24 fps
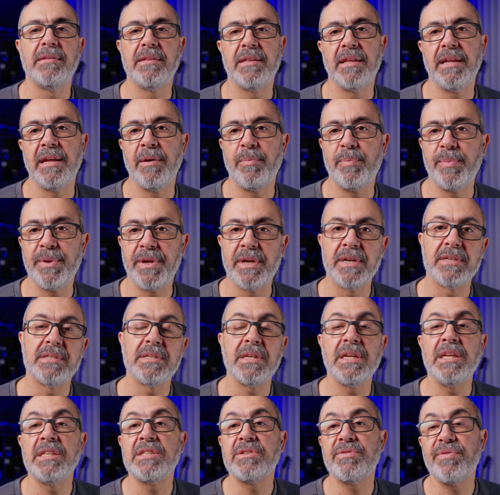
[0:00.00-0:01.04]
appears.
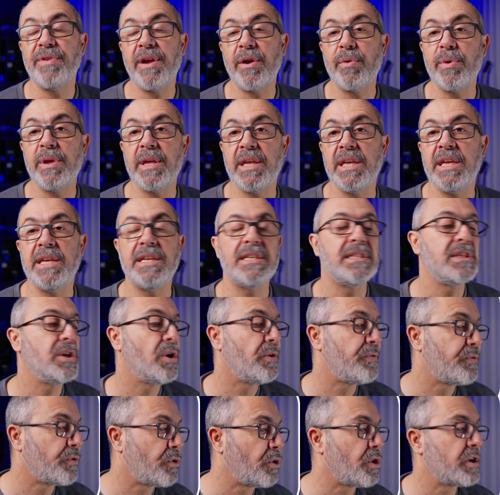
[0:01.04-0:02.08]
It's very easy.
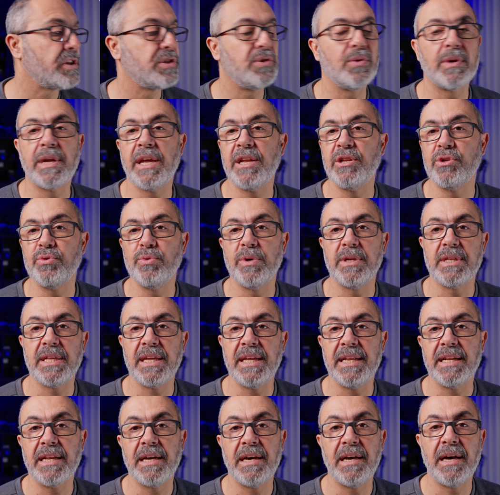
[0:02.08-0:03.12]
Of course, you can do it
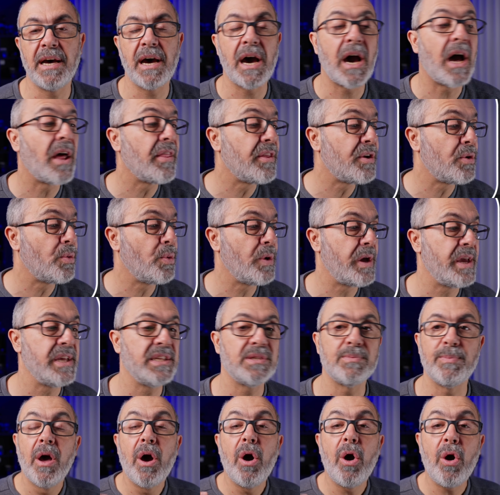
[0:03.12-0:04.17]
in other ways.